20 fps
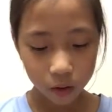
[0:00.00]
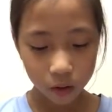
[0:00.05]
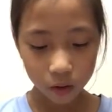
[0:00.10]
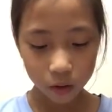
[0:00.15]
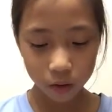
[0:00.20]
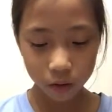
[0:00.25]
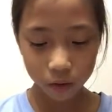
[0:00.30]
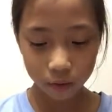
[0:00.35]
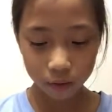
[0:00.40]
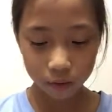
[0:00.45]

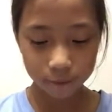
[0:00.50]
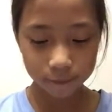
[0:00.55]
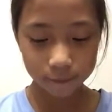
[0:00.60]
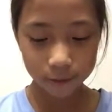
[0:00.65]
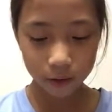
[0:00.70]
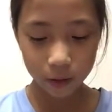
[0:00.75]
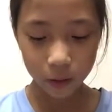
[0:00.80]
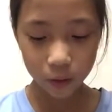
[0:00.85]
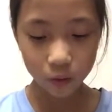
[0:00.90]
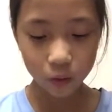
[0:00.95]
her
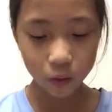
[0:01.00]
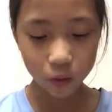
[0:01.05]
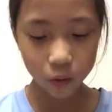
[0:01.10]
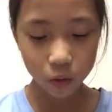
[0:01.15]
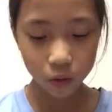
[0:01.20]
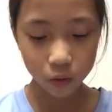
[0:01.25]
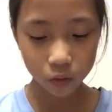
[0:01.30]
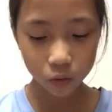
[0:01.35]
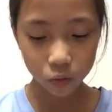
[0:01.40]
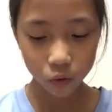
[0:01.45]
fellow
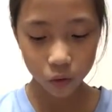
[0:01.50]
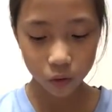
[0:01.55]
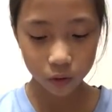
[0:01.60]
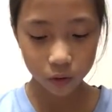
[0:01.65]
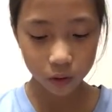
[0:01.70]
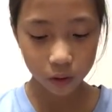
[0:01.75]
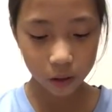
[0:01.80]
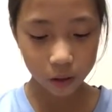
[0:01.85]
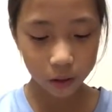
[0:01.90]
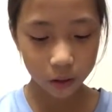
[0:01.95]

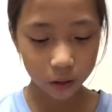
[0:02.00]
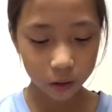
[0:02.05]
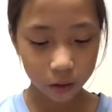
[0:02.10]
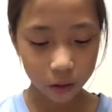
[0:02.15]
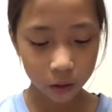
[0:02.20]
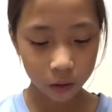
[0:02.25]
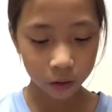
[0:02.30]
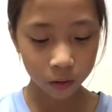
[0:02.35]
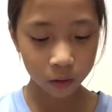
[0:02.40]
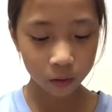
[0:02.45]
children, and
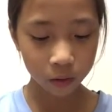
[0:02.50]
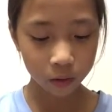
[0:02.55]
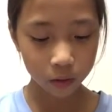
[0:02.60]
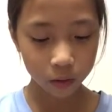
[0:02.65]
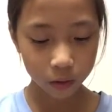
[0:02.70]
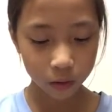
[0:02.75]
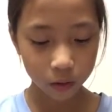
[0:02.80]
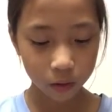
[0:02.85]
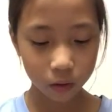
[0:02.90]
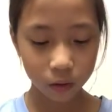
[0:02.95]
they
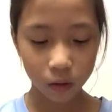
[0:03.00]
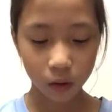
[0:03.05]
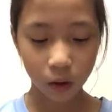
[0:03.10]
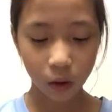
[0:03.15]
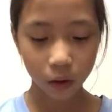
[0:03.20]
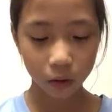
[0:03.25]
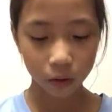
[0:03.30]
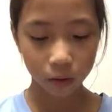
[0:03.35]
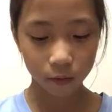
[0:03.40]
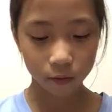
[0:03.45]
took a
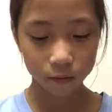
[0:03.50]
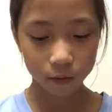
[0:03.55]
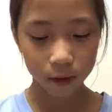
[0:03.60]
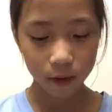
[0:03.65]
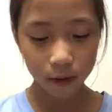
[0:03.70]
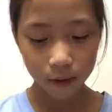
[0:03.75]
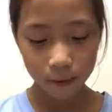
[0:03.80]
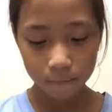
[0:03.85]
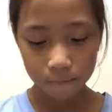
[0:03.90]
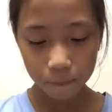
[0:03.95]
lot of
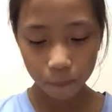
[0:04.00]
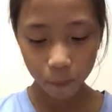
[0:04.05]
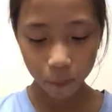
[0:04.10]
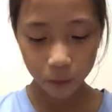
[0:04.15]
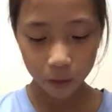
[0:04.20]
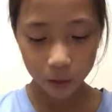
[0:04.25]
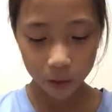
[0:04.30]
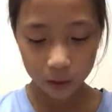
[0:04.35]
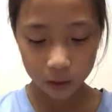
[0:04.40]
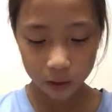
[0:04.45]

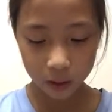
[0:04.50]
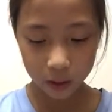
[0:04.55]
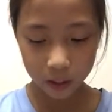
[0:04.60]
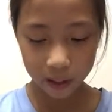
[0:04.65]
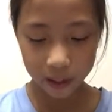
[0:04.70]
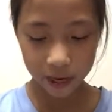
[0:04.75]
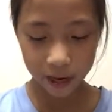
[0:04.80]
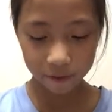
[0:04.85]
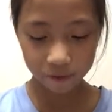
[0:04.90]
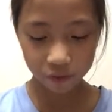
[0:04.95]

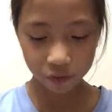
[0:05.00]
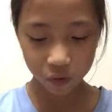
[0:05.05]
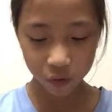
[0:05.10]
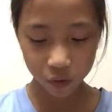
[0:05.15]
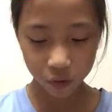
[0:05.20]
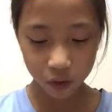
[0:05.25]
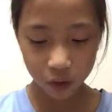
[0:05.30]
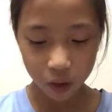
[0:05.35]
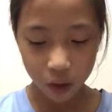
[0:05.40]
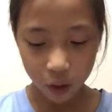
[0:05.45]
looking
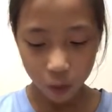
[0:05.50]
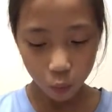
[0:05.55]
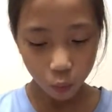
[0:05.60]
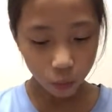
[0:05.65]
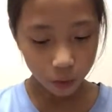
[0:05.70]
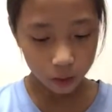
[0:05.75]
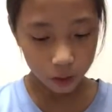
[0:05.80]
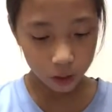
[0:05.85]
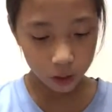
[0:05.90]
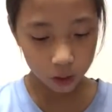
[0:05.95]
after.
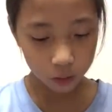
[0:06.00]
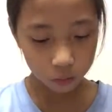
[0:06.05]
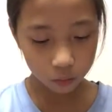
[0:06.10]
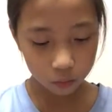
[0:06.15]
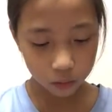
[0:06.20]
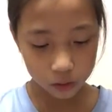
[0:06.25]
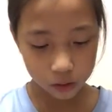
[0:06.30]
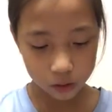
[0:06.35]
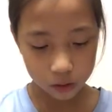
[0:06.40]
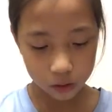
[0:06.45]
When I
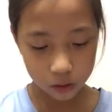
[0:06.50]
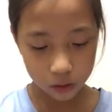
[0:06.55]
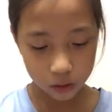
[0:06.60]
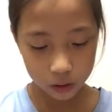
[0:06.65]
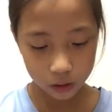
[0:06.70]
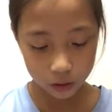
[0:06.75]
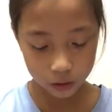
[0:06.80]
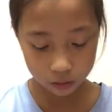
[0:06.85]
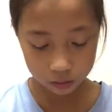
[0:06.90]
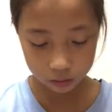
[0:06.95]
was
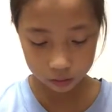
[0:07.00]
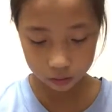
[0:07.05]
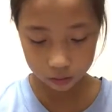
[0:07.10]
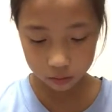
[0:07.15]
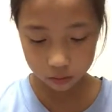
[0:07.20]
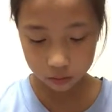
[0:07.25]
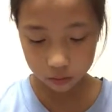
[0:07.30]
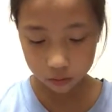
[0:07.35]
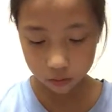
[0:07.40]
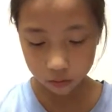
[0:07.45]
8
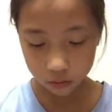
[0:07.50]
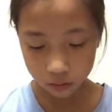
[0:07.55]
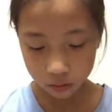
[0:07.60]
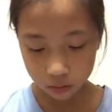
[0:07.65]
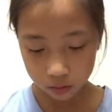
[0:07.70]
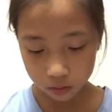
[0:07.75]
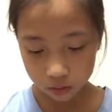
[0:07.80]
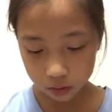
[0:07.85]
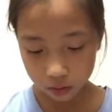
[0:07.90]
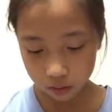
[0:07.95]

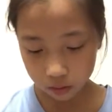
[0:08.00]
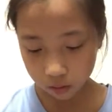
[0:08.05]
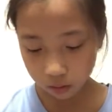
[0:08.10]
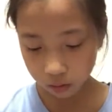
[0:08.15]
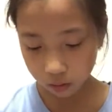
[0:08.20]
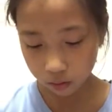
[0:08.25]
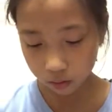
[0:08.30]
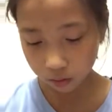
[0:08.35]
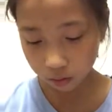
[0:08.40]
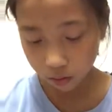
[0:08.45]
years
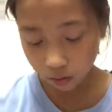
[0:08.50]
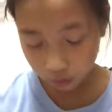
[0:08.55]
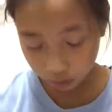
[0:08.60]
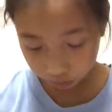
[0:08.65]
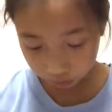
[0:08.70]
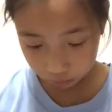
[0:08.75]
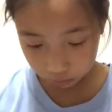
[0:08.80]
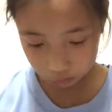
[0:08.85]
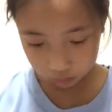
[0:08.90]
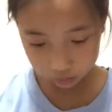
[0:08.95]
old,
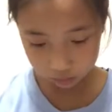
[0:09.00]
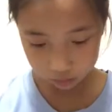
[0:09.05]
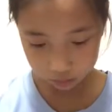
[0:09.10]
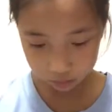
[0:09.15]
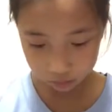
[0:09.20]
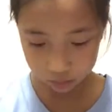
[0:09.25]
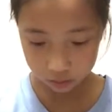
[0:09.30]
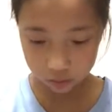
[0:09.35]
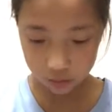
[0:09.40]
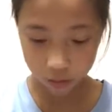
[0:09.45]

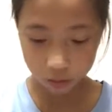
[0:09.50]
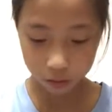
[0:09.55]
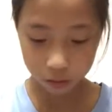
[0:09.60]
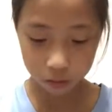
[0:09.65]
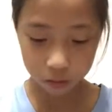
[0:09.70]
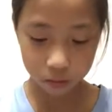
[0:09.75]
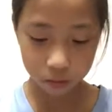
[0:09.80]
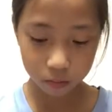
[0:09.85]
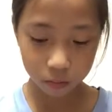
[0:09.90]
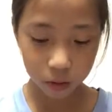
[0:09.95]
Mr.
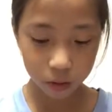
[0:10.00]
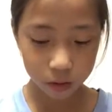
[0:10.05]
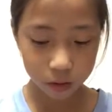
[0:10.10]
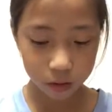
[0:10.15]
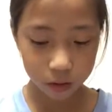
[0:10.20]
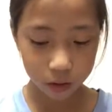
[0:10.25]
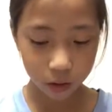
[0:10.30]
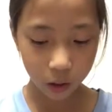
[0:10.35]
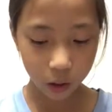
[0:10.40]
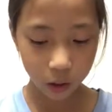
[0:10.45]
Thomas
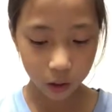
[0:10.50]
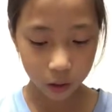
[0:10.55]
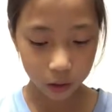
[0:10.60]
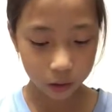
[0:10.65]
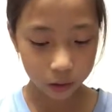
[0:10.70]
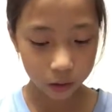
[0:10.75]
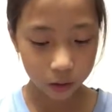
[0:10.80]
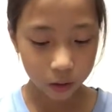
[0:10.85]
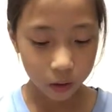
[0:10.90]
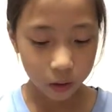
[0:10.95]

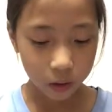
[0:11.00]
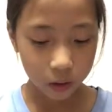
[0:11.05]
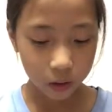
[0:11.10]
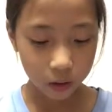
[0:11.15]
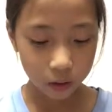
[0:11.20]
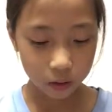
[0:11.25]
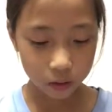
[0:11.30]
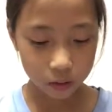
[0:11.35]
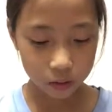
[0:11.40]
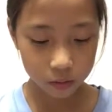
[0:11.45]
died.
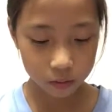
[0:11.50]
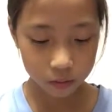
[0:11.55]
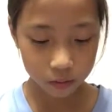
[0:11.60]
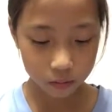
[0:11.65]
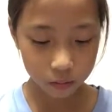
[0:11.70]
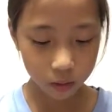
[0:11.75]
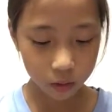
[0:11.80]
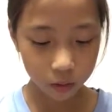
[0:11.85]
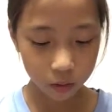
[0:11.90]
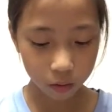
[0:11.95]
His
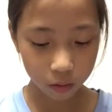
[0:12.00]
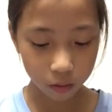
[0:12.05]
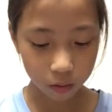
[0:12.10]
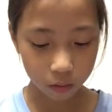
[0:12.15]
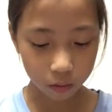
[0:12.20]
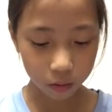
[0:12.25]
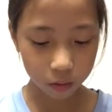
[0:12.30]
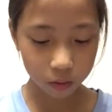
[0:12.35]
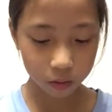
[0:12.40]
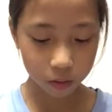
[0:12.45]
mother
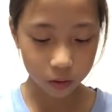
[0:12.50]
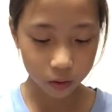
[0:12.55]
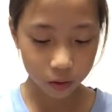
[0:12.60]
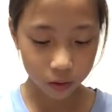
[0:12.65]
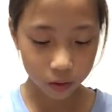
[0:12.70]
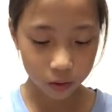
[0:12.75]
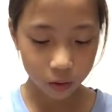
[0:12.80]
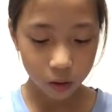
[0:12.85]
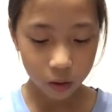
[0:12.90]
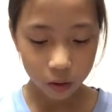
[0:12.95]

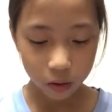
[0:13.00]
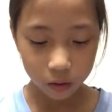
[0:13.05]
wanted